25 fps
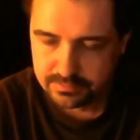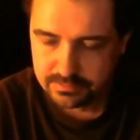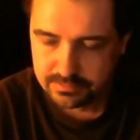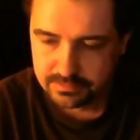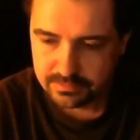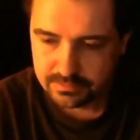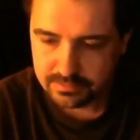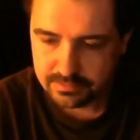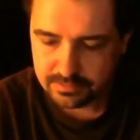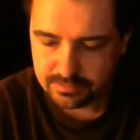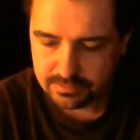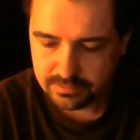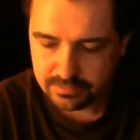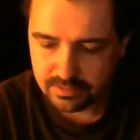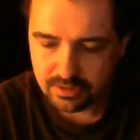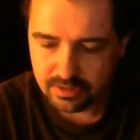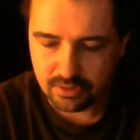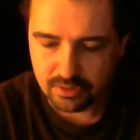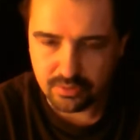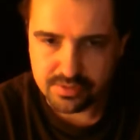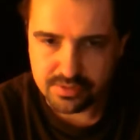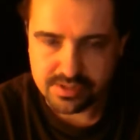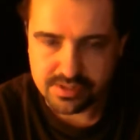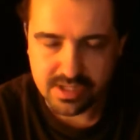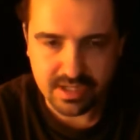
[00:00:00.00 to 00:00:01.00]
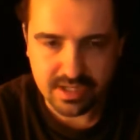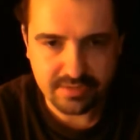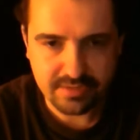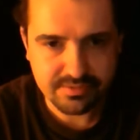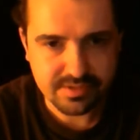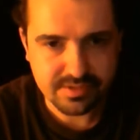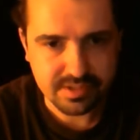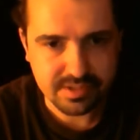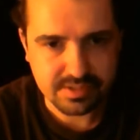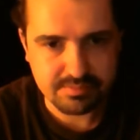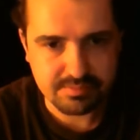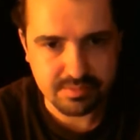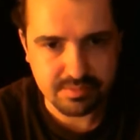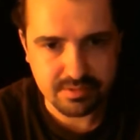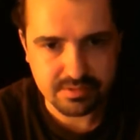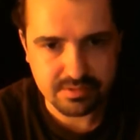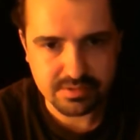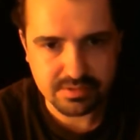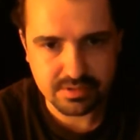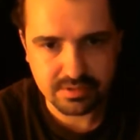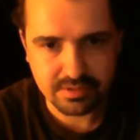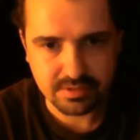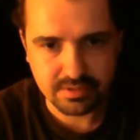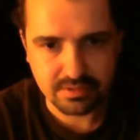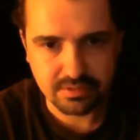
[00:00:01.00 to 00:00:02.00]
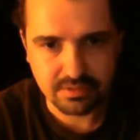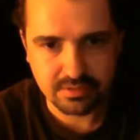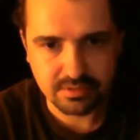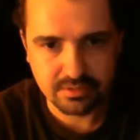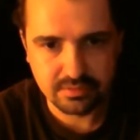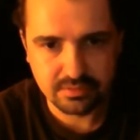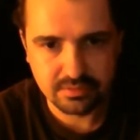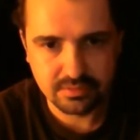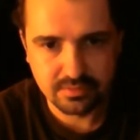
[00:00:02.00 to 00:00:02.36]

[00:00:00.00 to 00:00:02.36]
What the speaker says: You know, I always have 6 beers on the go.